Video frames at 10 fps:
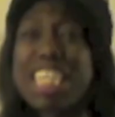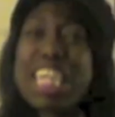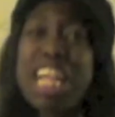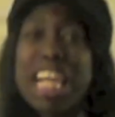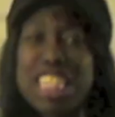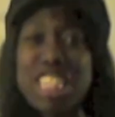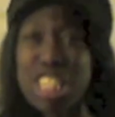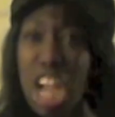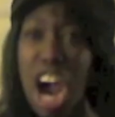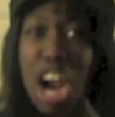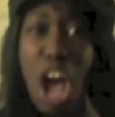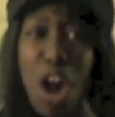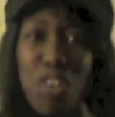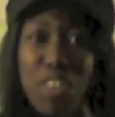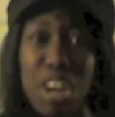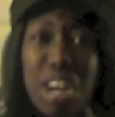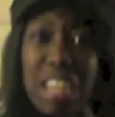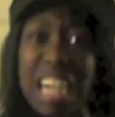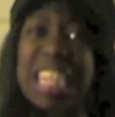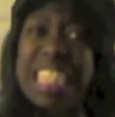Can y'all just start over?
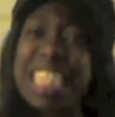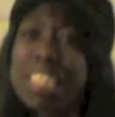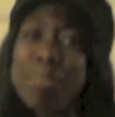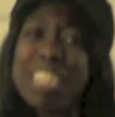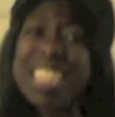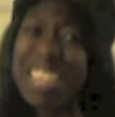Can I sing something